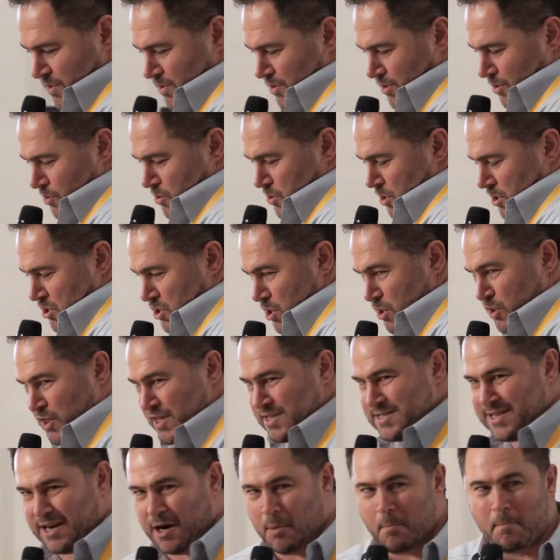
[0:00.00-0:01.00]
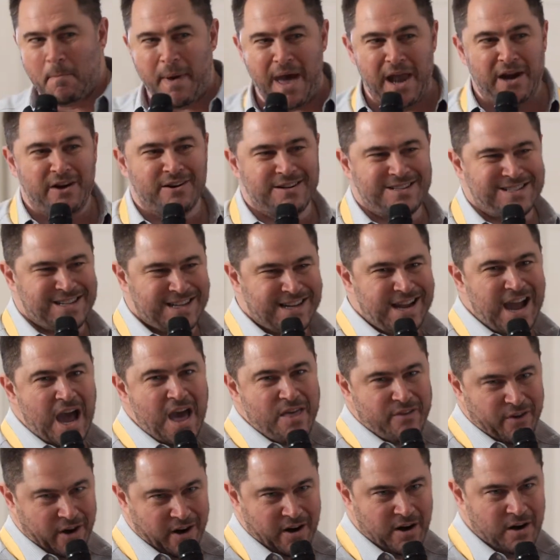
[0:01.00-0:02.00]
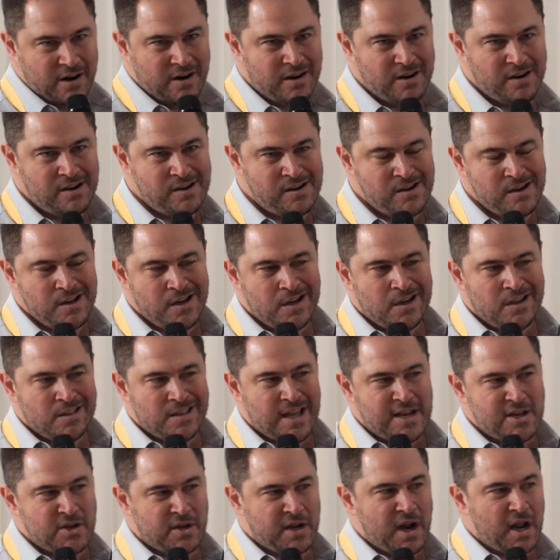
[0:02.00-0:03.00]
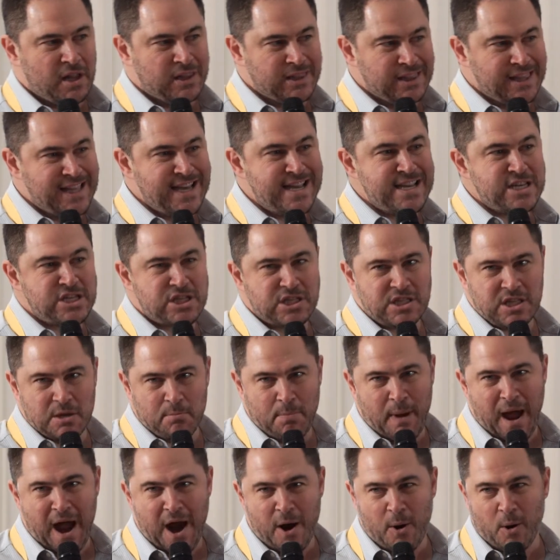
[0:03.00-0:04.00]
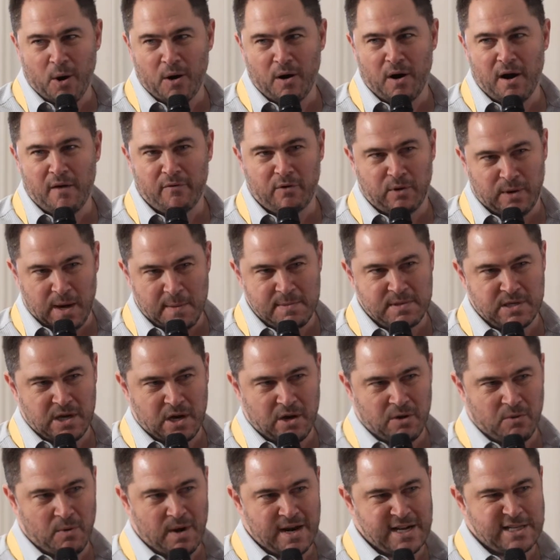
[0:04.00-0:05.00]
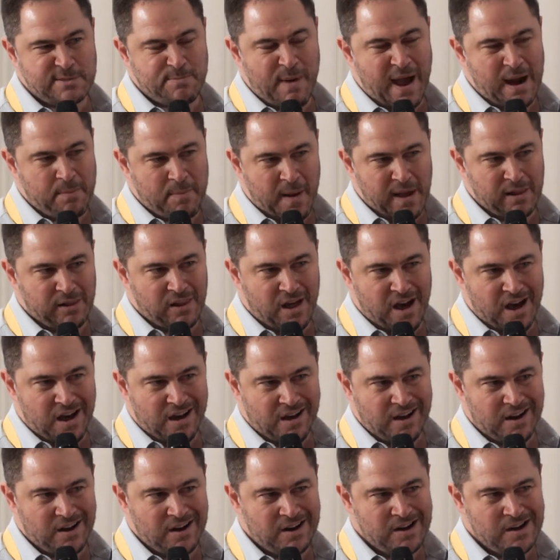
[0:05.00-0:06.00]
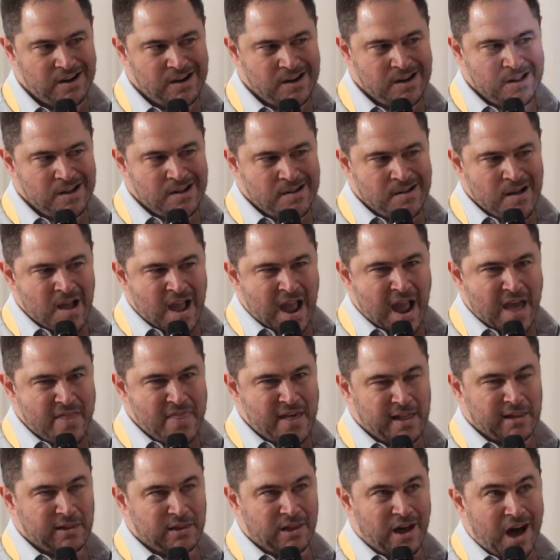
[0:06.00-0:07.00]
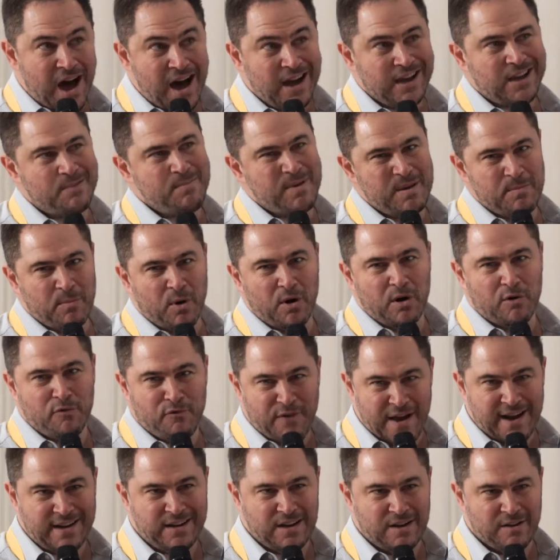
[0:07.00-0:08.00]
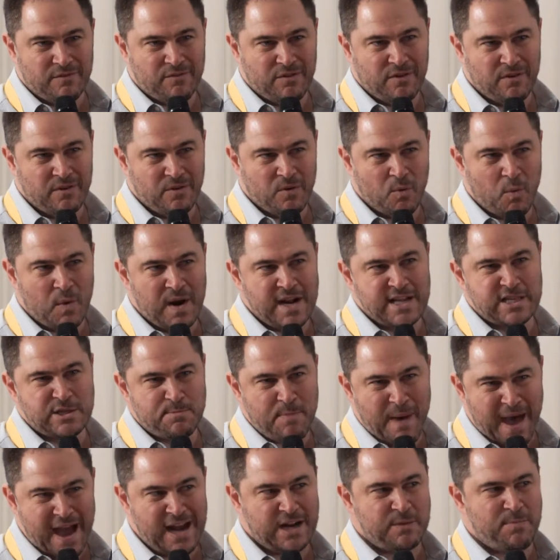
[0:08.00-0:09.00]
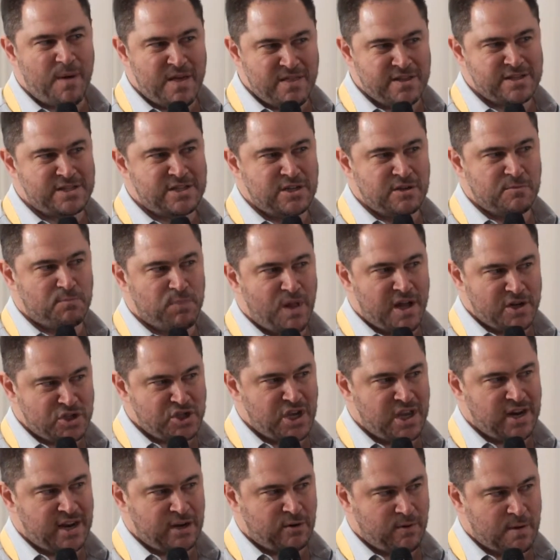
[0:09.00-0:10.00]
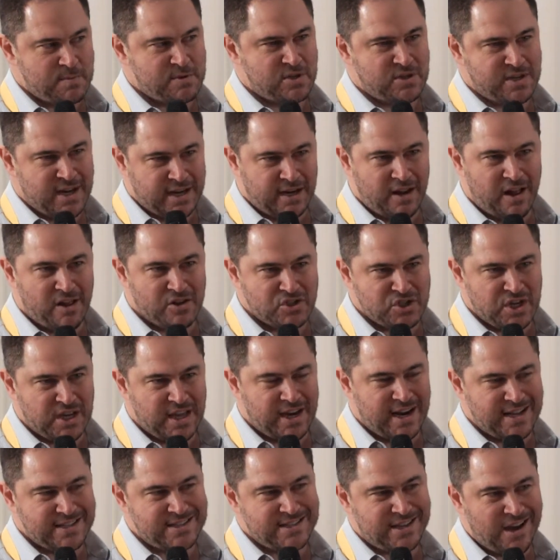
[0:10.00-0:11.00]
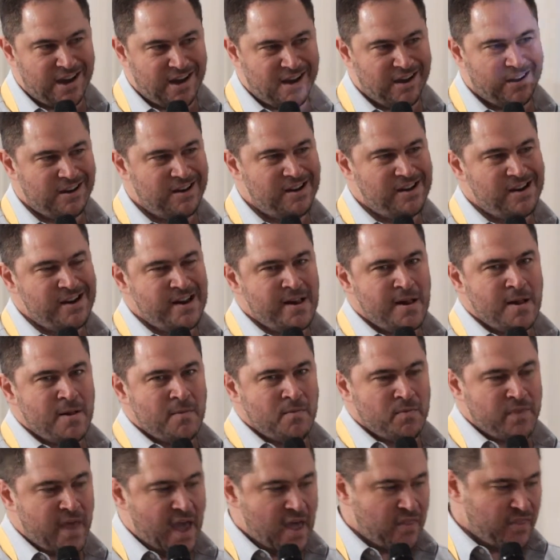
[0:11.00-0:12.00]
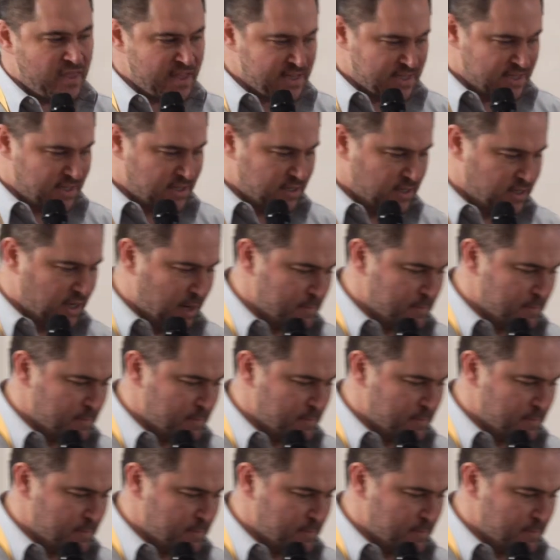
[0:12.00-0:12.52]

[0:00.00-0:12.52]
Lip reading: those are two things that are better together. That you can unleash the power of crypto when it's backed by law, and that law can be more effective when it's backed by this new blockchain and crypto technology. And I saw that these could